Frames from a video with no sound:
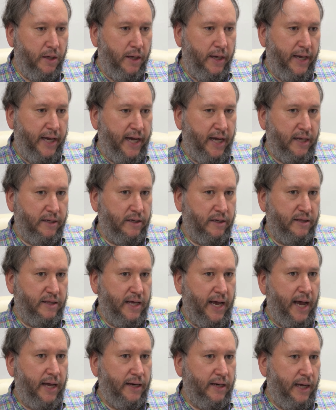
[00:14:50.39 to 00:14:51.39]
And
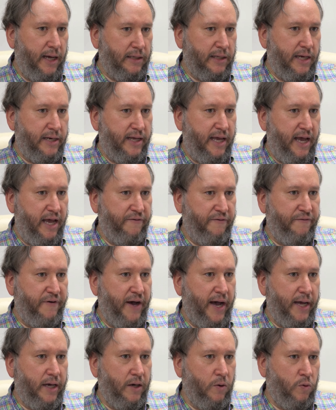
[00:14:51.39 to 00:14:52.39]
that LNK
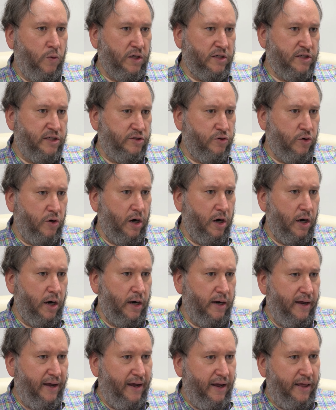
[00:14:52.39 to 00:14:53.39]
file will
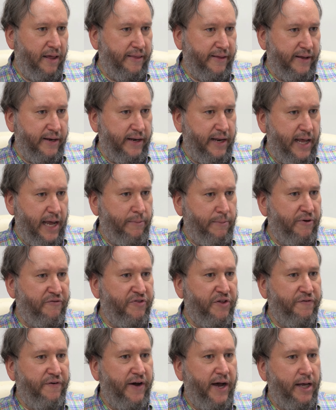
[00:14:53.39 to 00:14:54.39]
store the name of
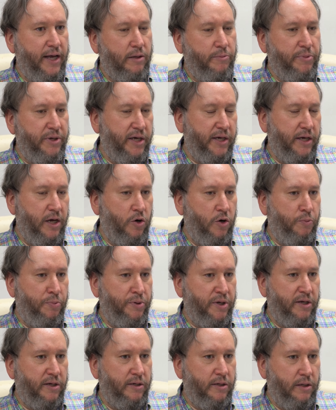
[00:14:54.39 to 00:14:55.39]
the file being
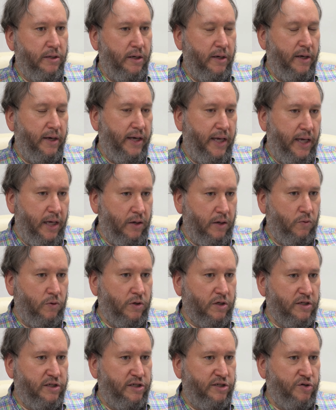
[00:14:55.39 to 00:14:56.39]
opened, it
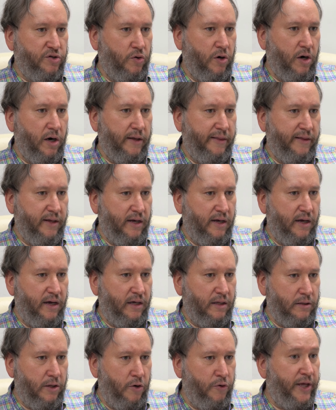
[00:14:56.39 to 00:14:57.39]
will store the
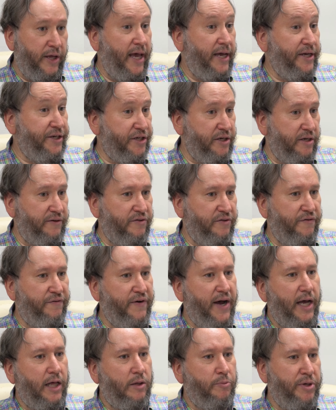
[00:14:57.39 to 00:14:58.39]
location of the
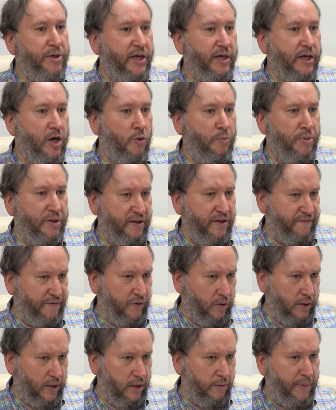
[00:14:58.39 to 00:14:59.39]
file being opened, the
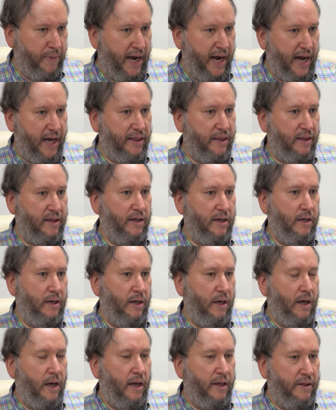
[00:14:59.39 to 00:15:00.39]
folder path,
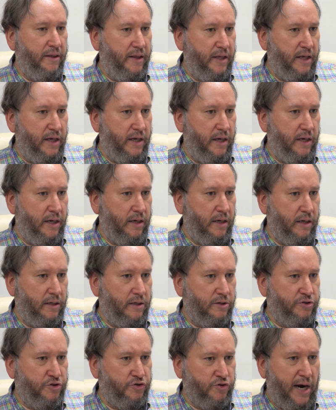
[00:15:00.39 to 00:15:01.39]
the
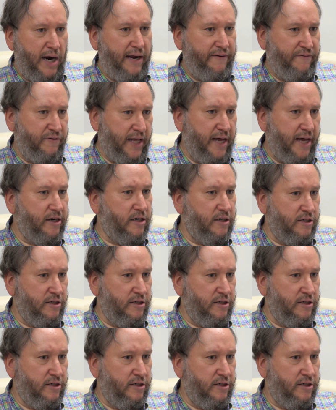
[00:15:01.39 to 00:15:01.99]
drive letter